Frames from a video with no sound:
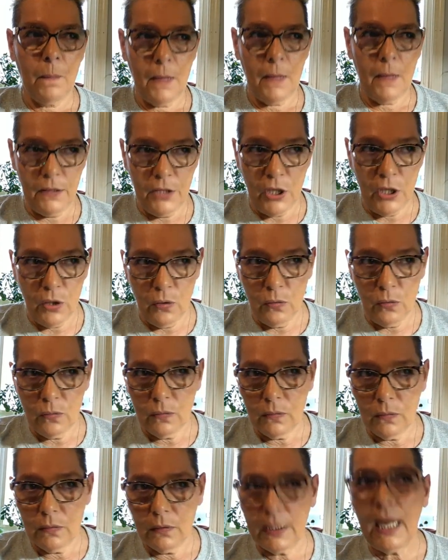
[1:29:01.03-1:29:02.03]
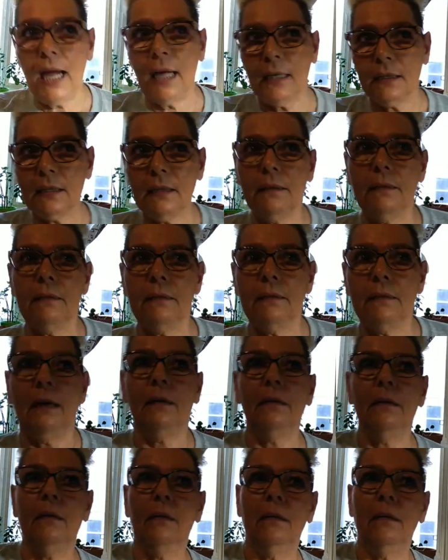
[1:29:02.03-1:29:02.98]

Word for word: The no, table. that. Yeah.